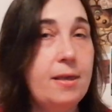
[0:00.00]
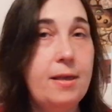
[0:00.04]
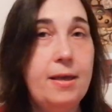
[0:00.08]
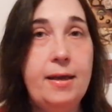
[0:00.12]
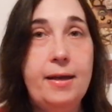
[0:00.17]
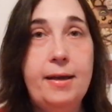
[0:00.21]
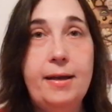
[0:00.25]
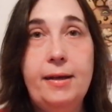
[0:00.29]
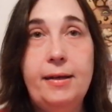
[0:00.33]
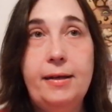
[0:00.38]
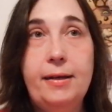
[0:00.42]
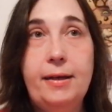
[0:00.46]

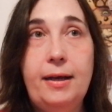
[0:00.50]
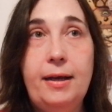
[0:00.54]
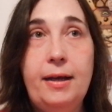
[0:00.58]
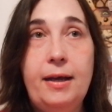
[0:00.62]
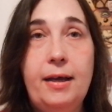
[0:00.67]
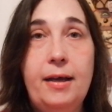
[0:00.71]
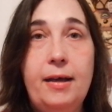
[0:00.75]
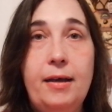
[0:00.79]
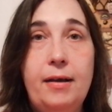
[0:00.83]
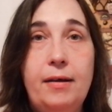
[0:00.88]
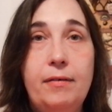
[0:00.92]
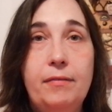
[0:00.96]
And I
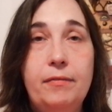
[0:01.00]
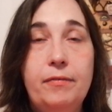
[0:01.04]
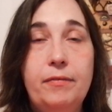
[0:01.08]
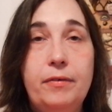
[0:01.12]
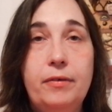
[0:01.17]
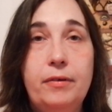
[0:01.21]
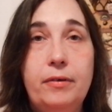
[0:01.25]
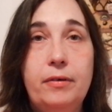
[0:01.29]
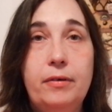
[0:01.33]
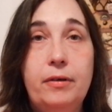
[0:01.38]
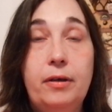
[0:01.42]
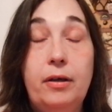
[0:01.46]
have
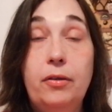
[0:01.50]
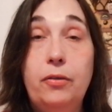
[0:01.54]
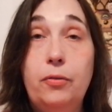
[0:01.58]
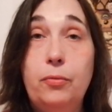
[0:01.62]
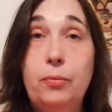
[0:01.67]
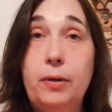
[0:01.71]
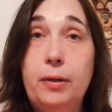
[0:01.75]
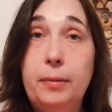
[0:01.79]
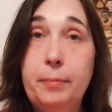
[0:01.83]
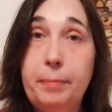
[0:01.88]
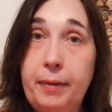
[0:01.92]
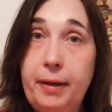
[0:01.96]
uh, a
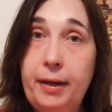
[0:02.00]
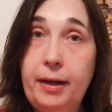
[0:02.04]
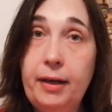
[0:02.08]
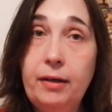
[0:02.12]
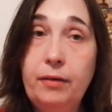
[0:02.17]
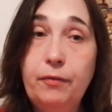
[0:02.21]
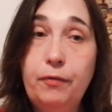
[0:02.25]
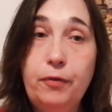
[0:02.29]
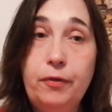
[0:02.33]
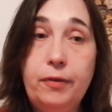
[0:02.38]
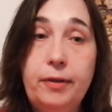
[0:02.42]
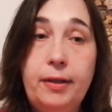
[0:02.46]
thread
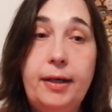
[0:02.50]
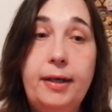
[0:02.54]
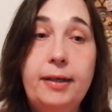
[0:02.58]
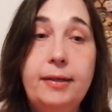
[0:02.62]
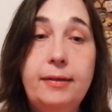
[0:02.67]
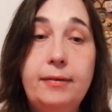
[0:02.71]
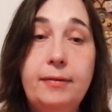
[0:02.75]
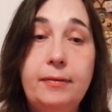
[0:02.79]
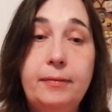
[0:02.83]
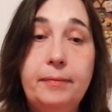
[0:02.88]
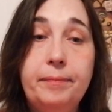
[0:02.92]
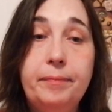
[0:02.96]
pack for
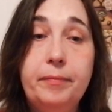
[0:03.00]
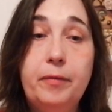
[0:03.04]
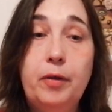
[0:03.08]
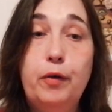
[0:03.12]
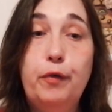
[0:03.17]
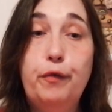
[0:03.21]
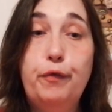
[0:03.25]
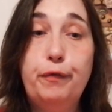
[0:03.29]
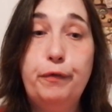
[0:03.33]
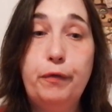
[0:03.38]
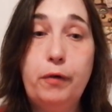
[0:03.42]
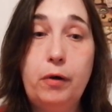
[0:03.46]
that
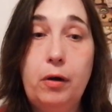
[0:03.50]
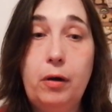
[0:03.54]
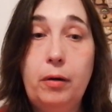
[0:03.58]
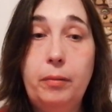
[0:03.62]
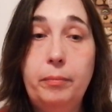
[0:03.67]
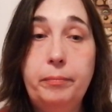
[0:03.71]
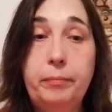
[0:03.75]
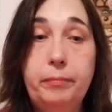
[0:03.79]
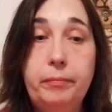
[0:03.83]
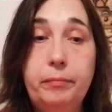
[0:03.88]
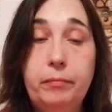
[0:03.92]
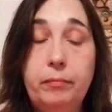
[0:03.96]

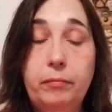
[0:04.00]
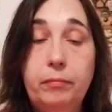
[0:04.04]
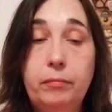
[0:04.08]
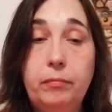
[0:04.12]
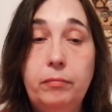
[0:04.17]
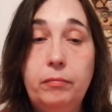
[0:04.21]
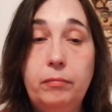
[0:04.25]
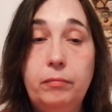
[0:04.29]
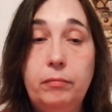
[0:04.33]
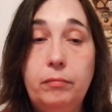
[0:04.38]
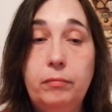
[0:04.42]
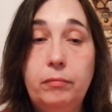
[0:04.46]
from
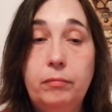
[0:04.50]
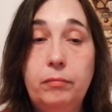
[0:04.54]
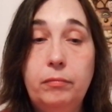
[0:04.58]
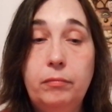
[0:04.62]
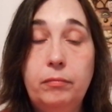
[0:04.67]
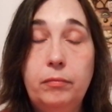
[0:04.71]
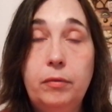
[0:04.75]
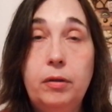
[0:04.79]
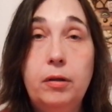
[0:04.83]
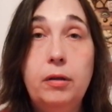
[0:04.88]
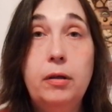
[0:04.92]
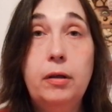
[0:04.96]

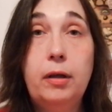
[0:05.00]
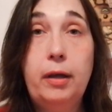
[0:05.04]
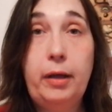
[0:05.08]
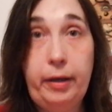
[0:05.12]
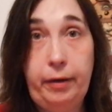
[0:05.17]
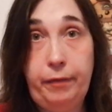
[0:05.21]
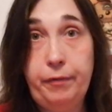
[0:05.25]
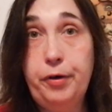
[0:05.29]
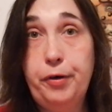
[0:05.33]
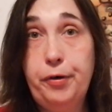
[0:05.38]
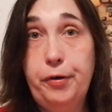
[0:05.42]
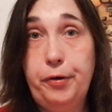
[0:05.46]

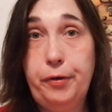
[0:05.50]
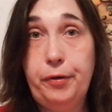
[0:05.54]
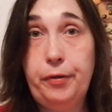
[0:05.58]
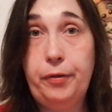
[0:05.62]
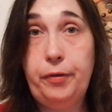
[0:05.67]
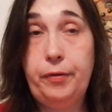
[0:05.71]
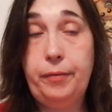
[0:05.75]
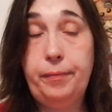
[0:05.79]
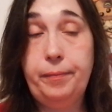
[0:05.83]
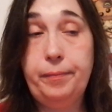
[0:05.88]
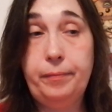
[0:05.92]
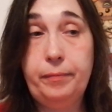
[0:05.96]
Heaven and
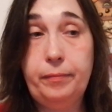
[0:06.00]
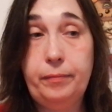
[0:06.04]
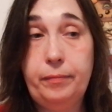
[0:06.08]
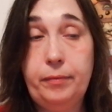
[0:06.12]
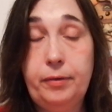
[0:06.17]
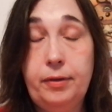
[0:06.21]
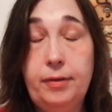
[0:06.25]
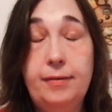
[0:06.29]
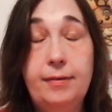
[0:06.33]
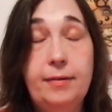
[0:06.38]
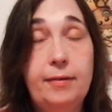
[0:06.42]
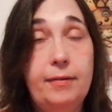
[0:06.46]
Earth.
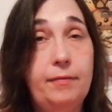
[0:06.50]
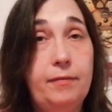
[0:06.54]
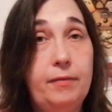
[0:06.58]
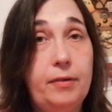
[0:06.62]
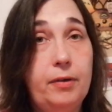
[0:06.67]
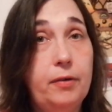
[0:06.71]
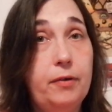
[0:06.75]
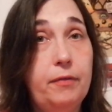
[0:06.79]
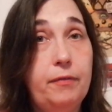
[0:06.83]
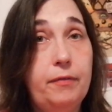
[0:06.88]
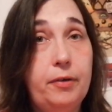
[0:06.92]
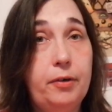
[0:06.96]
It's the
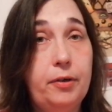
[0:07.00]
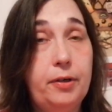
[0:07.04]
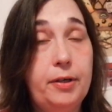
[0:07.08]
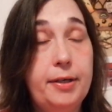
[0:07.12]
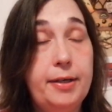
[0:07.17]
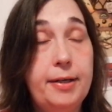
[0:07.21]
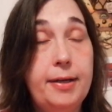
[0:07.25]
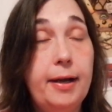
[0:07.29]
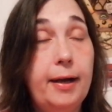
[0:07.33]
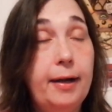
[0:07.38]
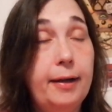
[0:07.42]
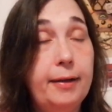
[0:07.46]
very, very
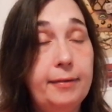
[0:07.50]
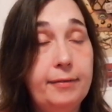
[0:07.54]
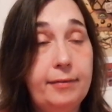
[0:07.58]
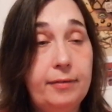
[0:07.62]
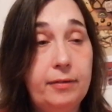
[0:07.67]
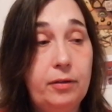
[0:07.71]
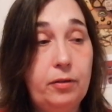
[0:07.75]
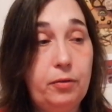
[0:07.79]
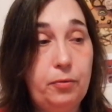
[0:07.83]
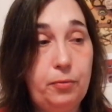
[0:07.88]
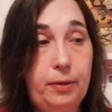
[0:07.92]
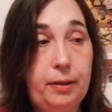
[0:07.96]

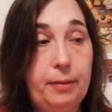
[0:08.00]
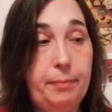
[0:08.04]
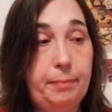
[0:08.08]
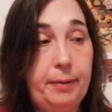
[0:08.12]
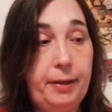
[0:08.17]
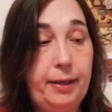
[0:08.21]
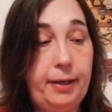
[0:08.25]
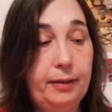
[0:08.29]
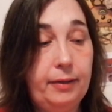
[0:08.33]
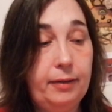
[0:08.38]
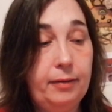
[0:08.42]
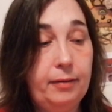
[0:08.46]
nice thread
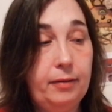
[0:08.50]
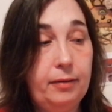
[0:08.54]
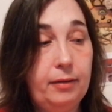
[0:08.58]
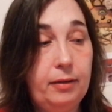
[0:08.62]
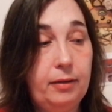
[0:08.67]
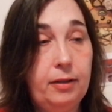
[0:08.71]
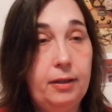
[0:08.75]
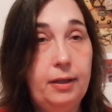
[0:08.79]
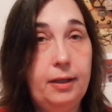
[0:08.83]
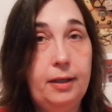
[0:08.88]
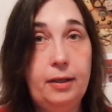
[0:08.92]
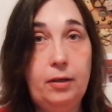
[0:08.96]
pack
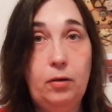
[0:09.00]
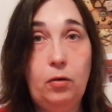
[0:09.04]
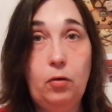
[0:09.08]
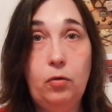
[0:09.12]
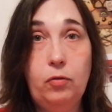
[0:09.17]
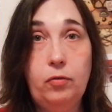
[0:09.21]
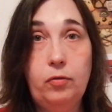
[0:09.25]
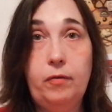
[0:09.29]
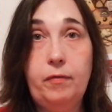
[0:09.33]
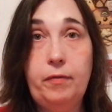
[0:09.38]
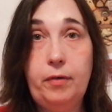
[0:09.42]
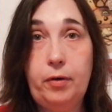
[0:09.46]
and
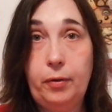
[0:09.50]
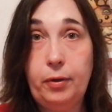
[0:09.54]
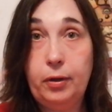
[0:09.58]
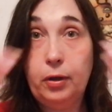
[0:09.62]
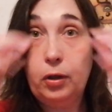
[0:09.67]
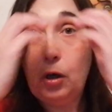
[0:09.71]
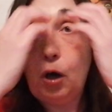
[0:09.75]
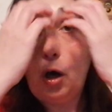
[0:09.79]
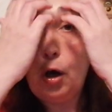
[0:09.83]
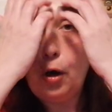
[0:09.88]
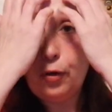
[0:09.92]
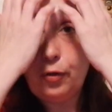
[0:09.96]
also very
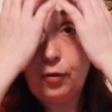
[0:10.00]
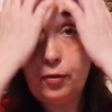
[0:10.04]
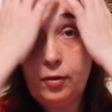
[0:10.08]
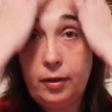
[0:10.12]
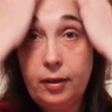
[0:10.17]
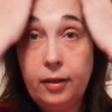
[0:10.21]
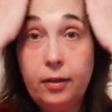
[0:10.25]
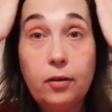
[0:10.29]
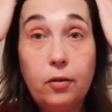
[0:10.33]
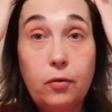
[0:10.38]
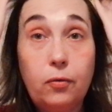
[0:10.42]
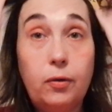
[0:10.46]

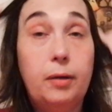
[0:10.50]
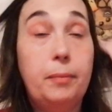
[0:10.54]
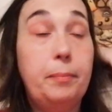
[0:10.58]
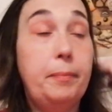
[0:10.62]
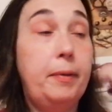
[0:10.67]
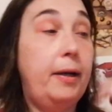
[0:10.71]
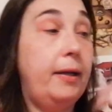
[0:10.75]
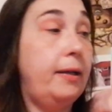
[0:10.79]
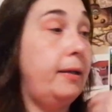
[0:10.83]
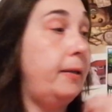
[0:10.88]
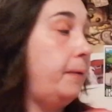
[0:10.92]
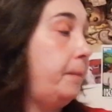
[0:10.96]
costly thread
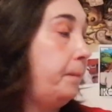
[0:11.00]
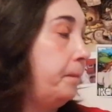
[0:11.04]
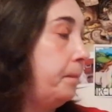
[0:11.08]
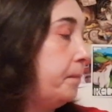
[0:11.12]
pack.